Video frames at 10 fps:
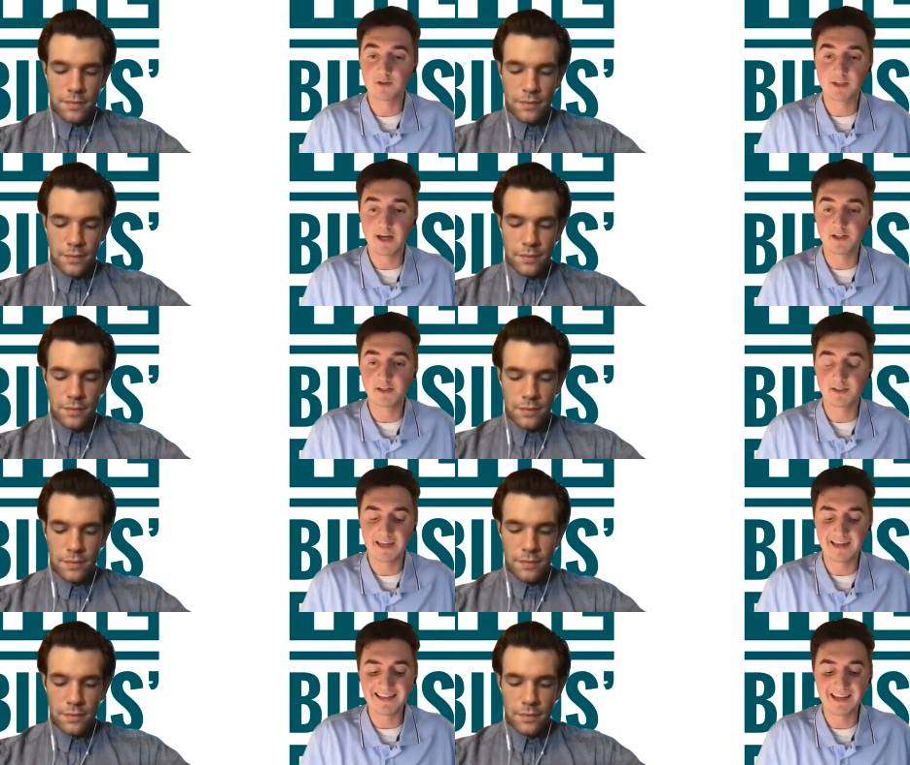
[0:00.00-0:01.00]
Speaker 1: catches and they
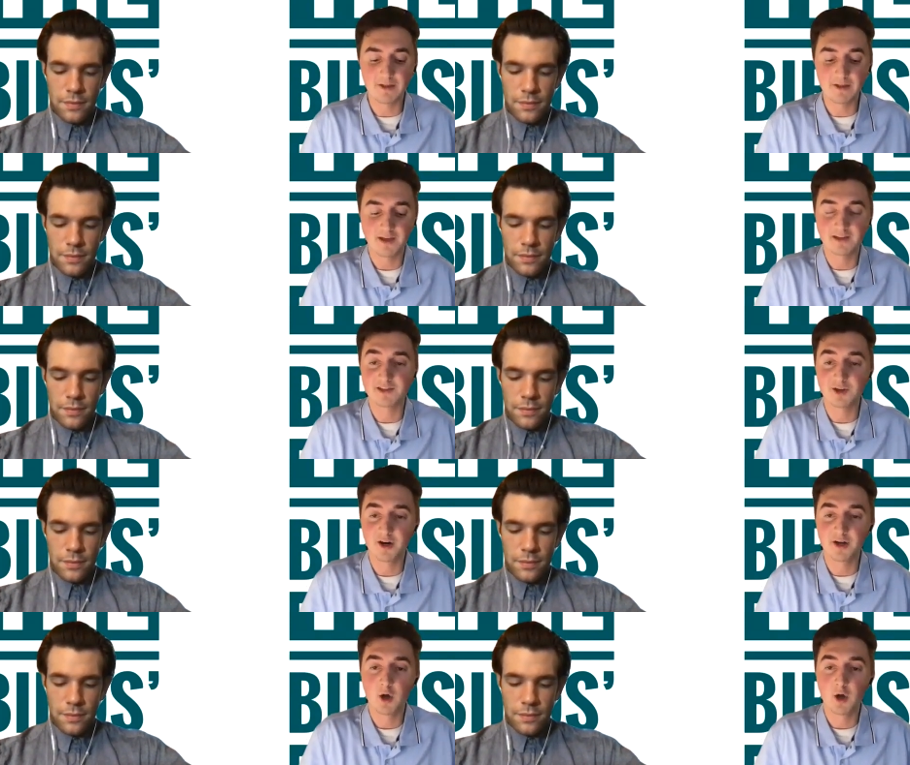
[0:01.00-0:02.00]
need to get things
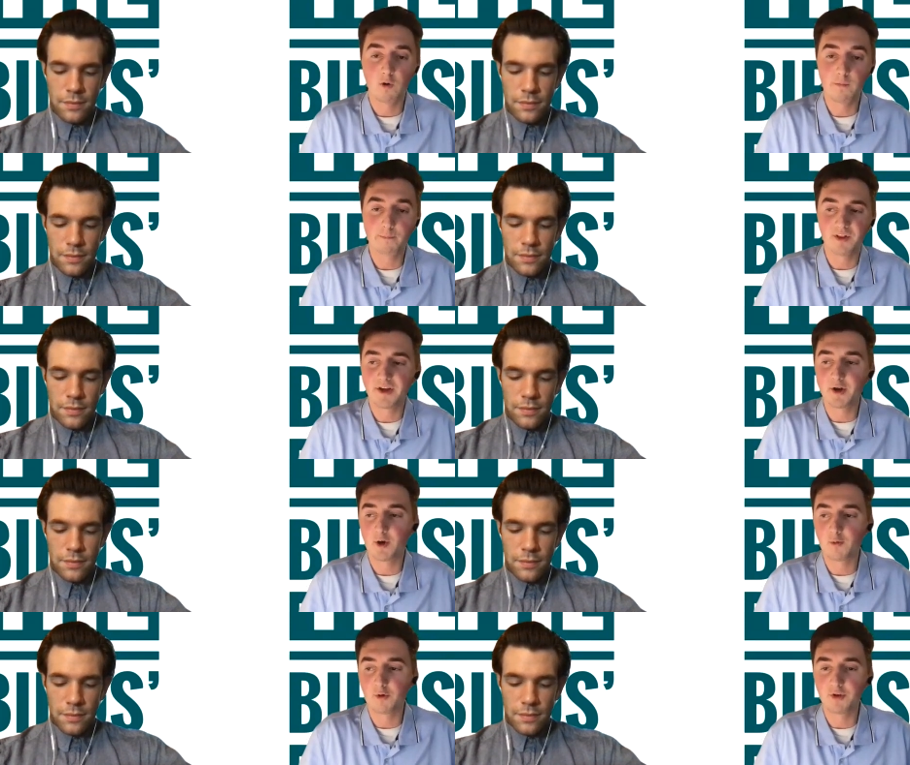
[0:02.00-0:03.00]
done. What
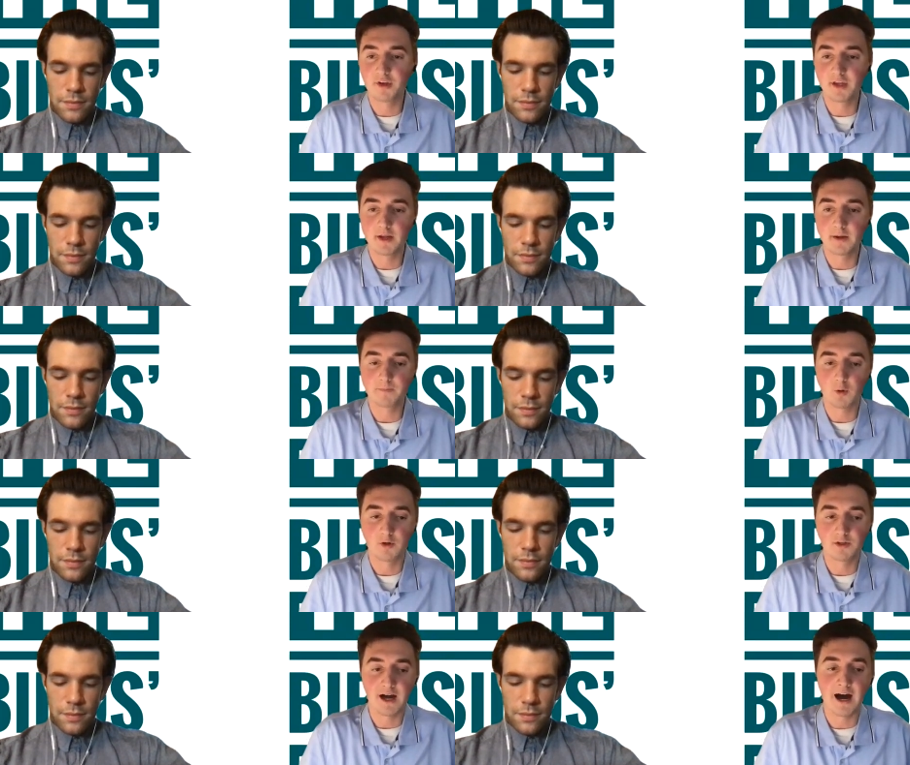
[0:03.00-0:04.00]
player really
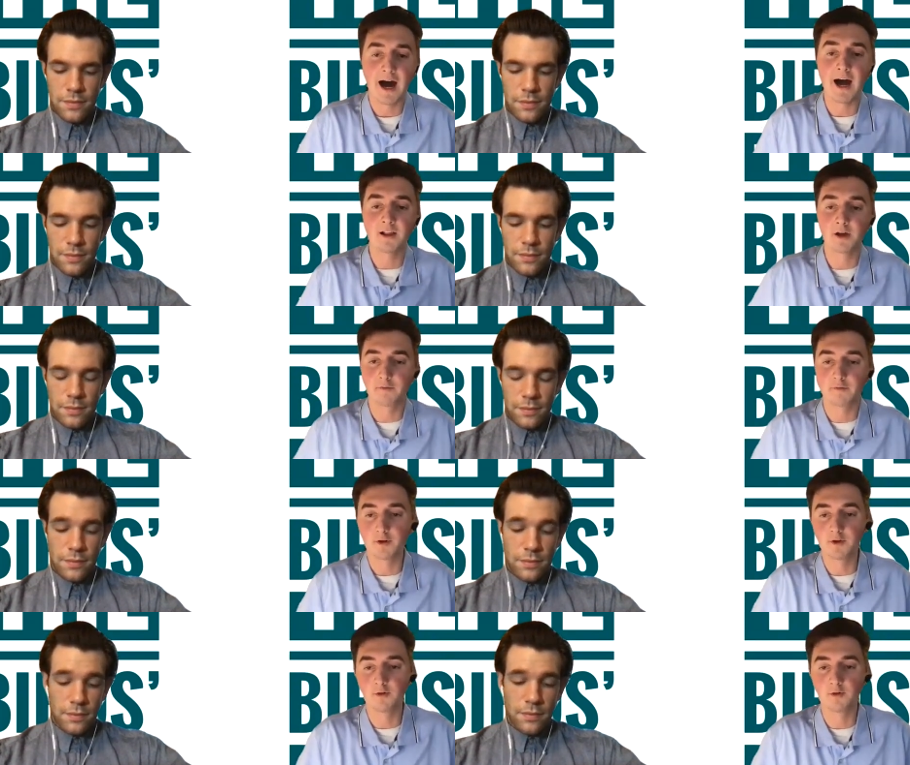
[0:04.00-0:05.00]
was a highlight for
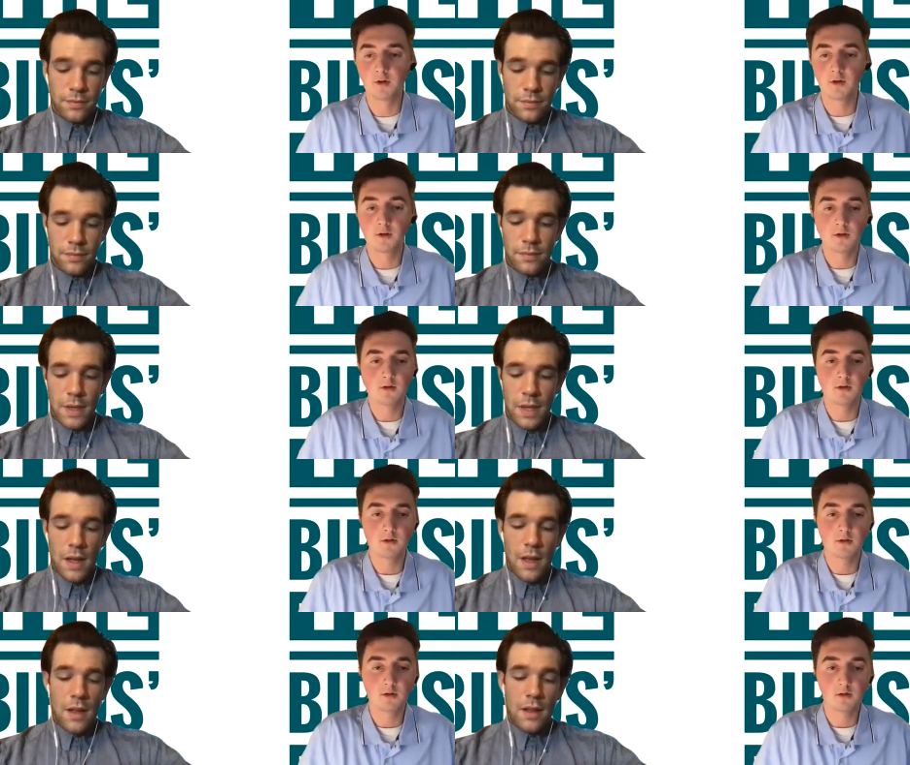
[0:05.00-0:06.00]
you?
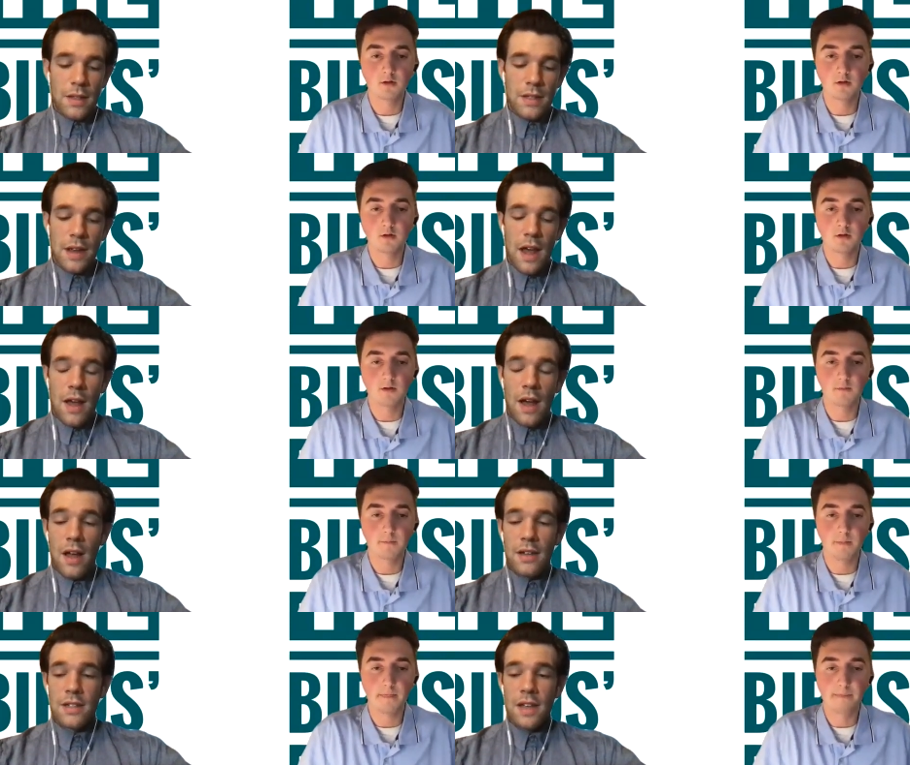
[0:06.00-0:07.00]
Speaker 2: Listen,
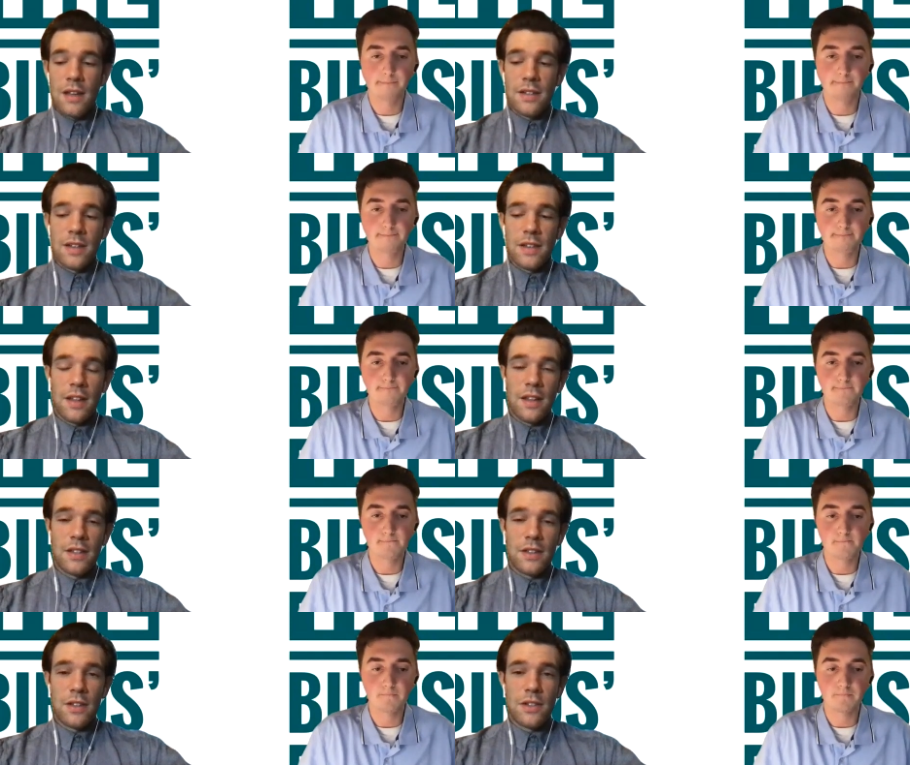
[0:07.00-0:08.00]
I'll say this
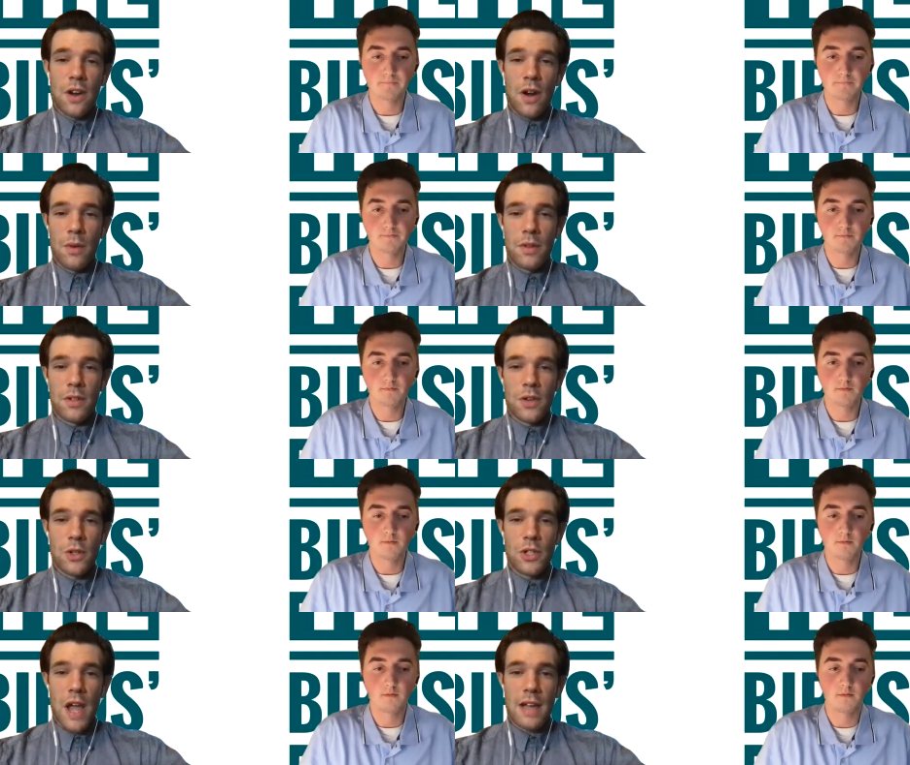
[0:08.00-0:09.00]
to start with. Deshaun
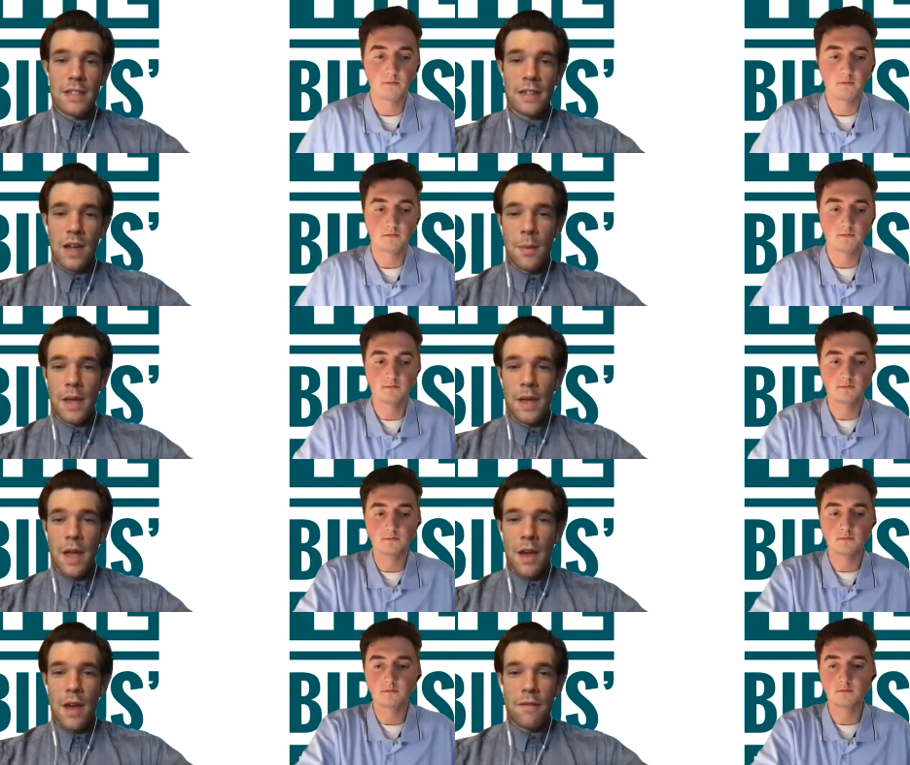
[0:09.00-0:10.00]
Jackson coming out
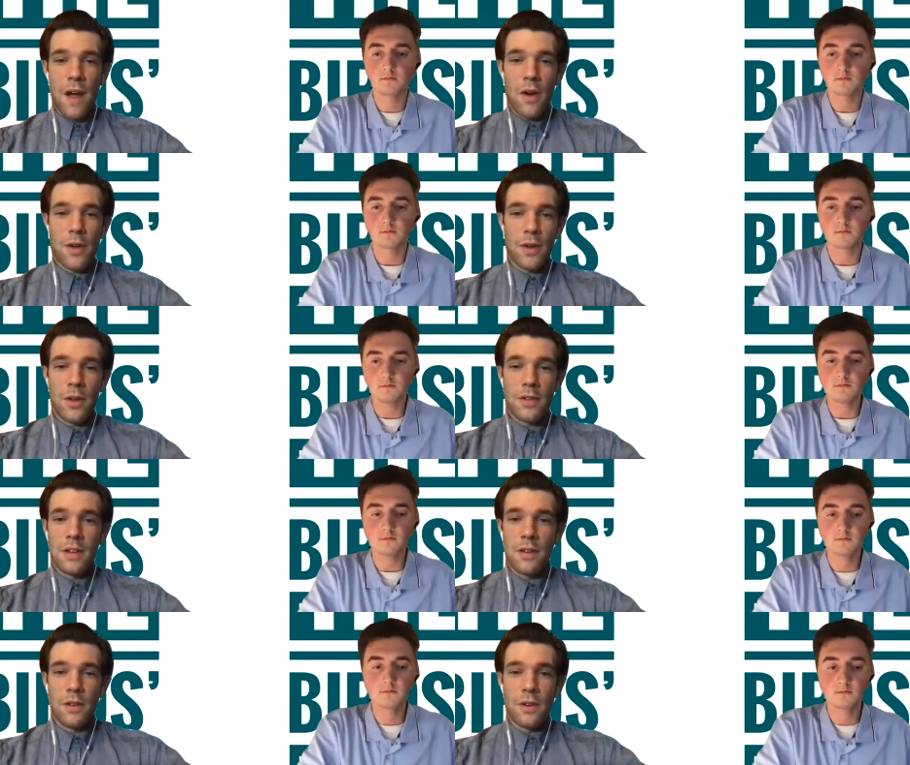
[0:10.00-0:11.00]
firing on all
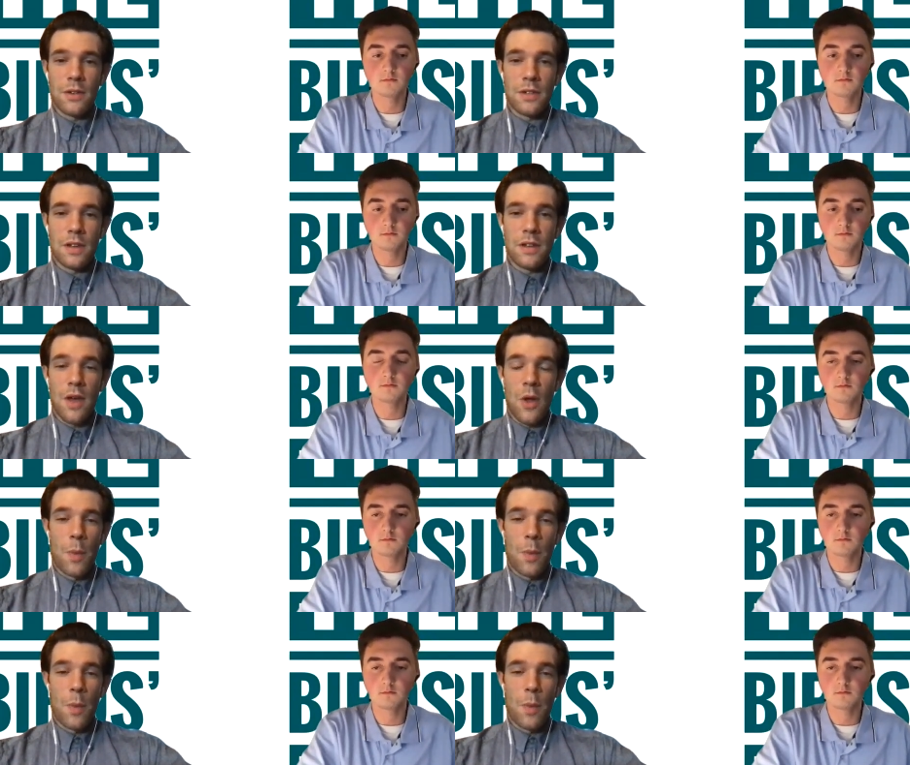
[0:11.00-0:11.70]
cylinders in that opening